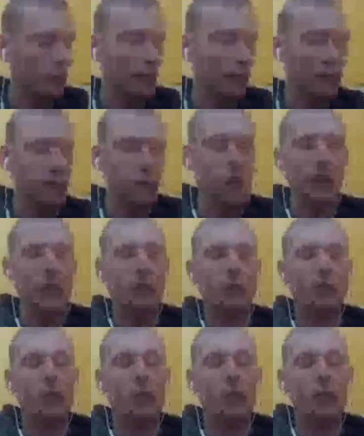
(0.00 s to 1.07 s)
I guess only like
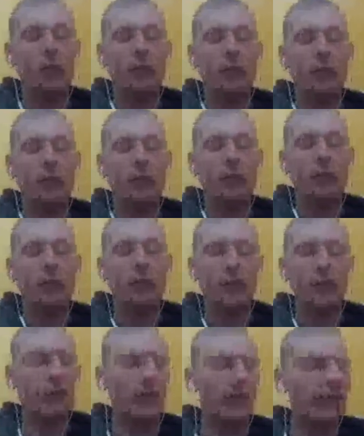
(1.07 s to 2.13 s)
one minute or two. I
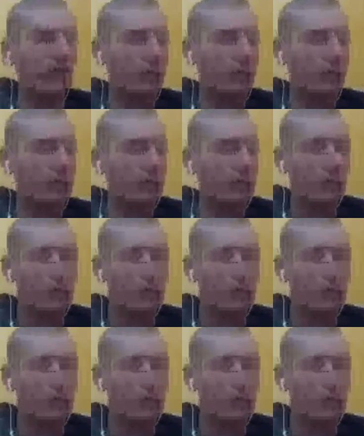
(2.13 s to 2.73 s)
think two minutes from now.